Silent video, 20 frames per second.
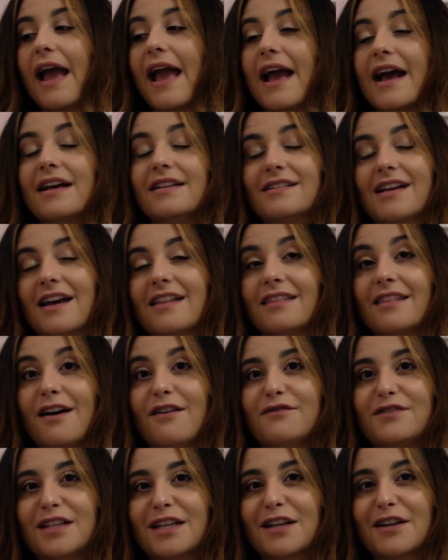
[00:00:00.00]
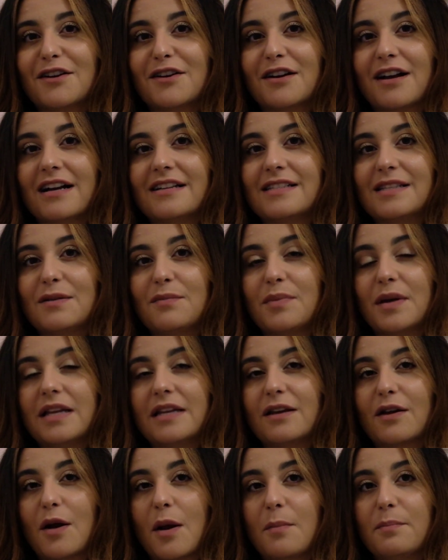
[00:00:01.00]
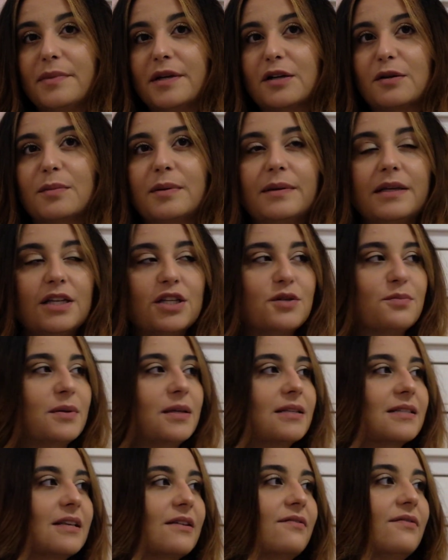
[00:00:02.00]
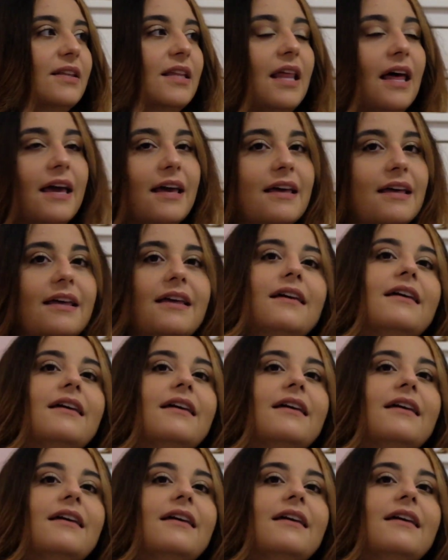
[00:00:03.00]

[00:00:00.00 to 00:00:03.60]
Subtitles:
And I'd love to hear your guys' opinion on Bitter Peach, because I feel like